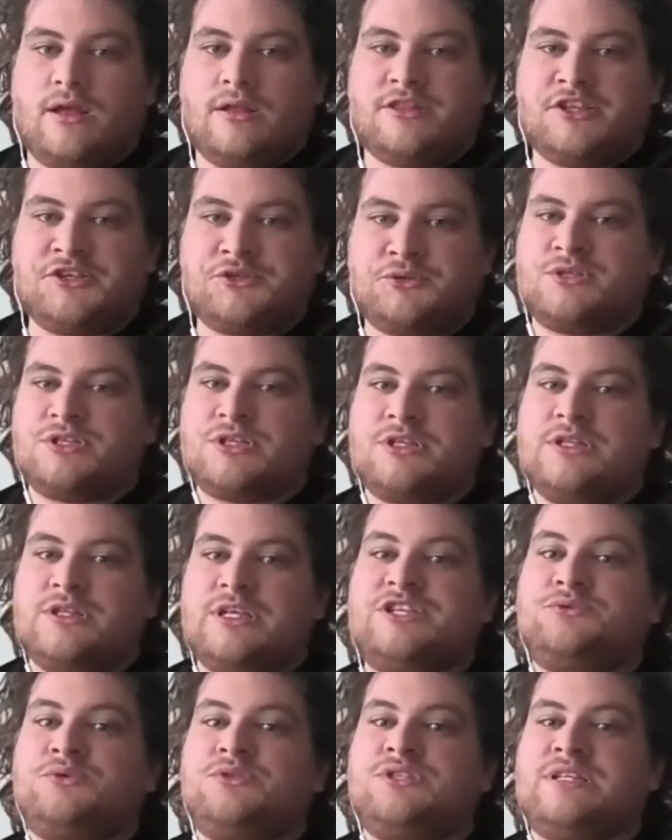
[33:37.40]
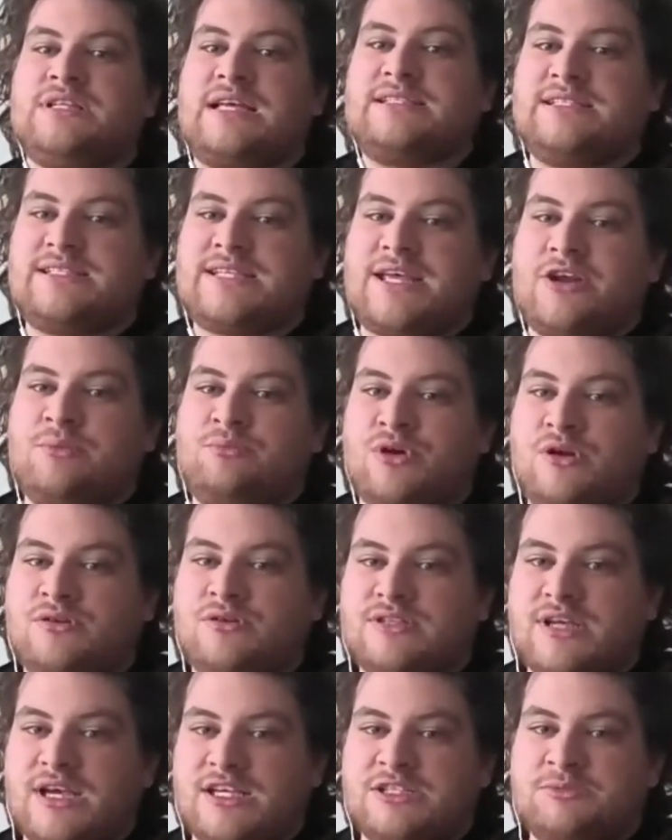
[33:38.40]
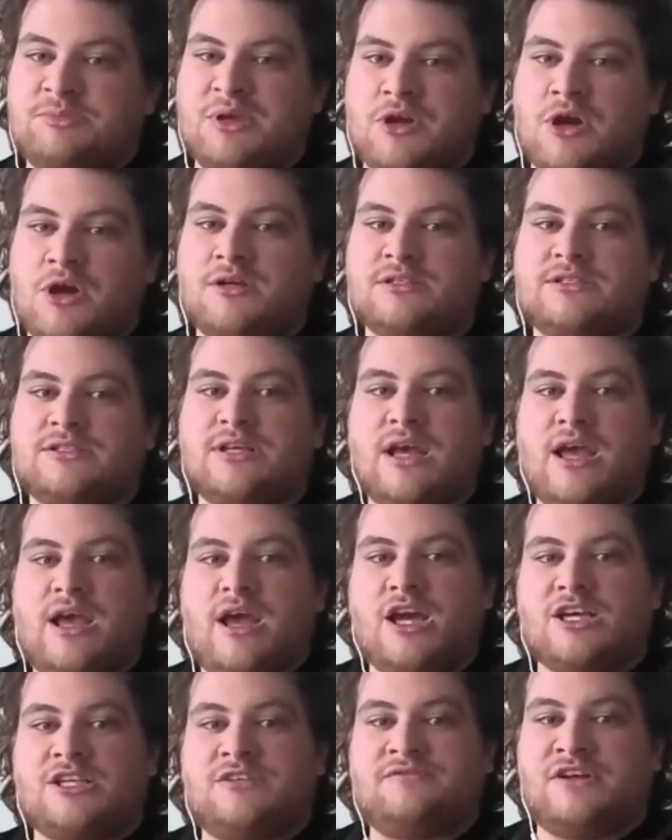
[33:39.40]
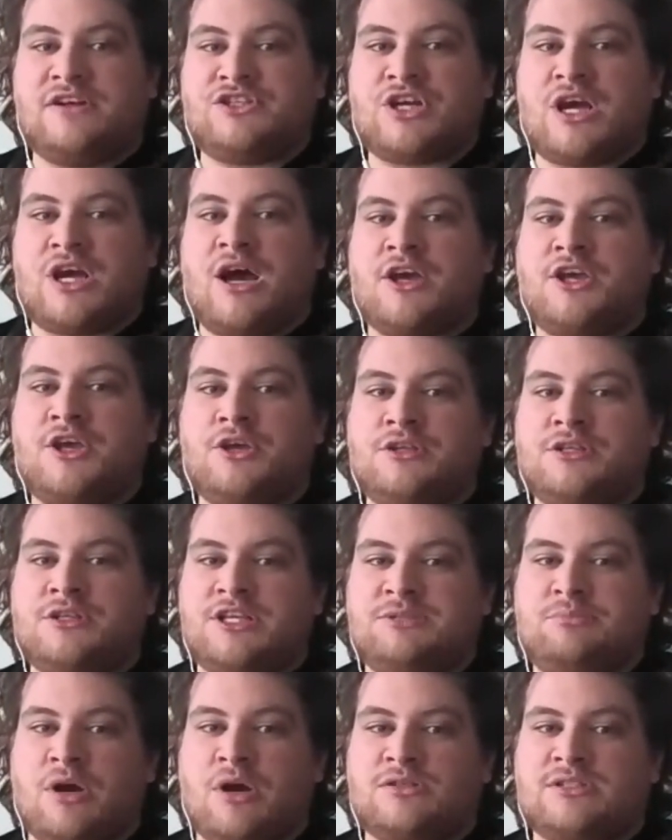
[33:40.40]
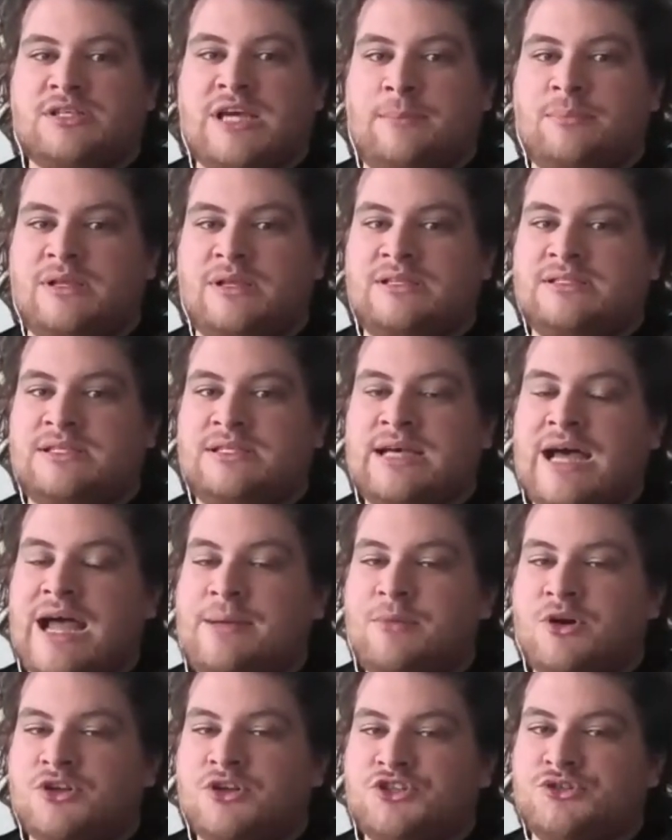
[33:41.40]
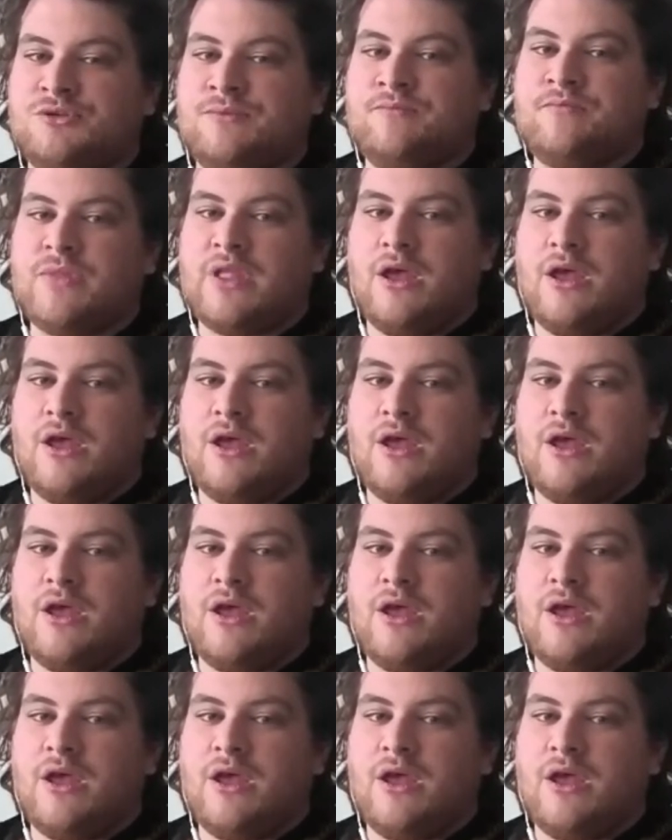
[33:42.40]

This was, this was a necessary process because, as Fisher argued in his post capitalist desire module,